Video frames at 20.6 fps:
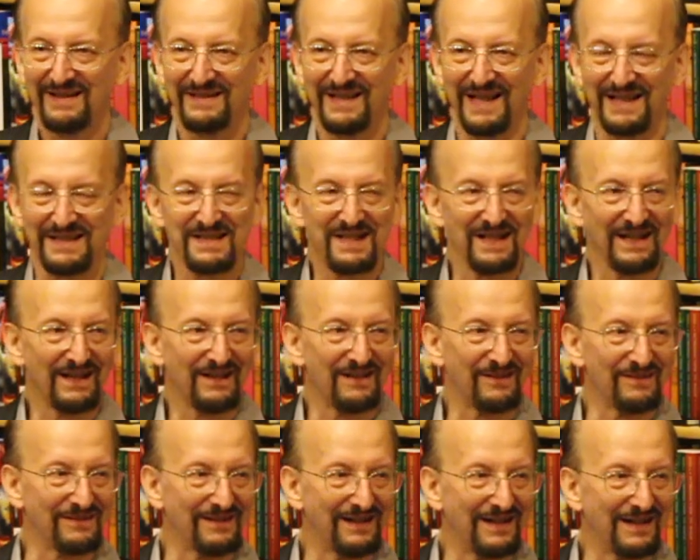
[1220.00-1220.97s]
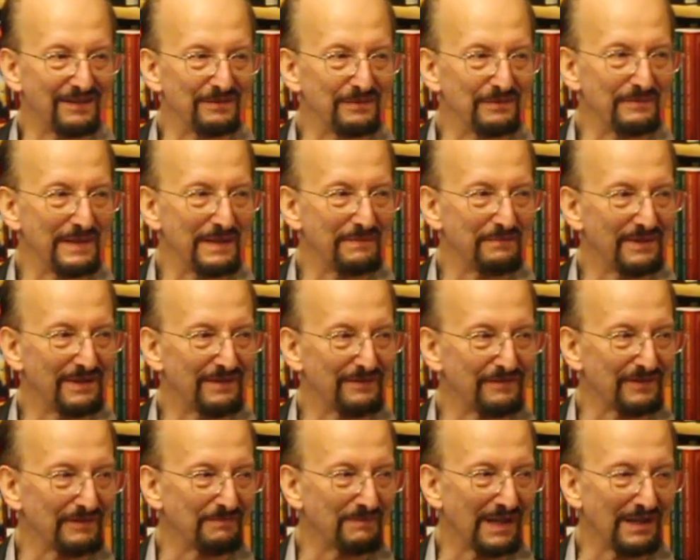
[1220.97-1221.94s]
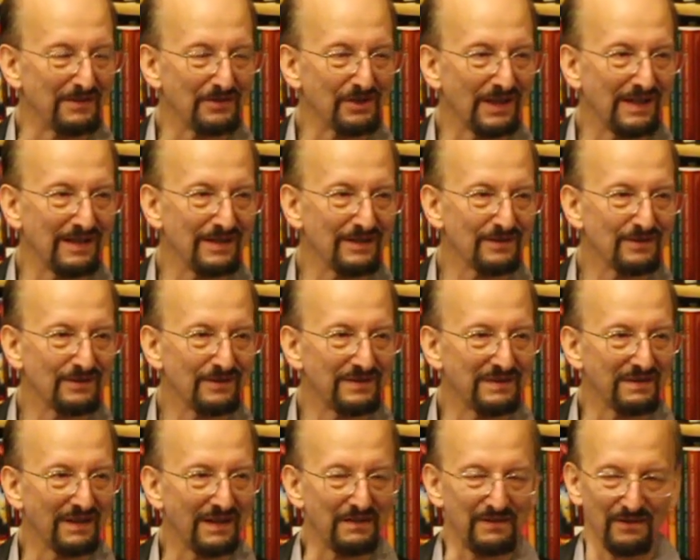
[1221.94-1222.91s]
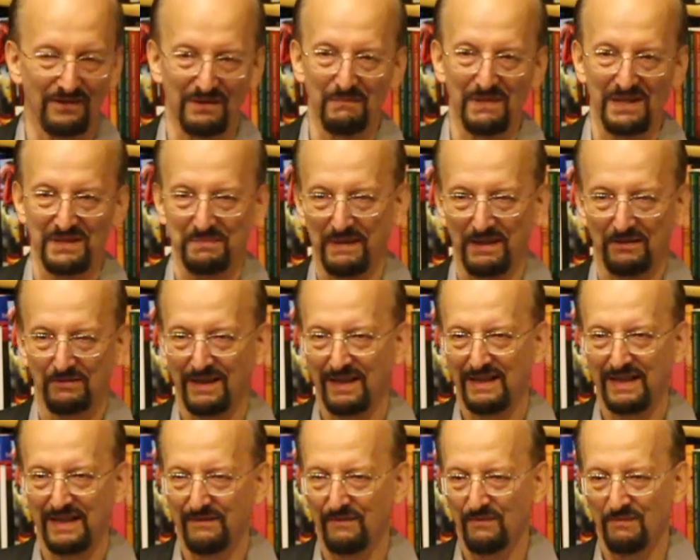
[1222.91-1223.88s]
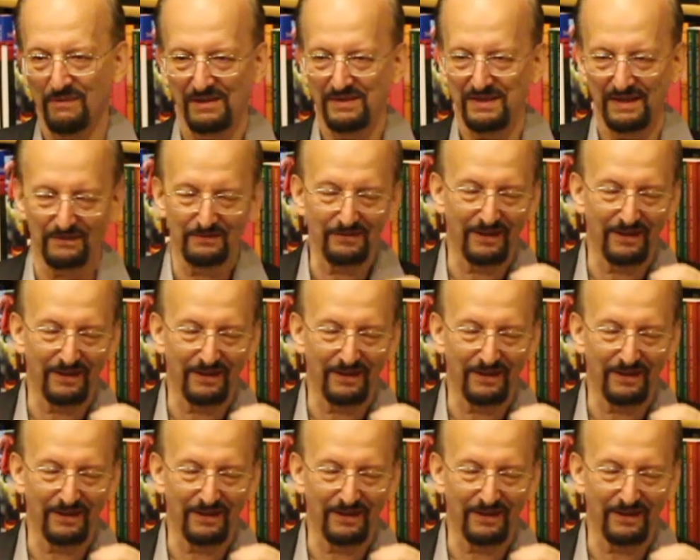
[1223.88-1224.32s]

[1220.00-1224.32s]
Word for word: that's how I remember from my childhood. I thought it must be Crowley, everybody said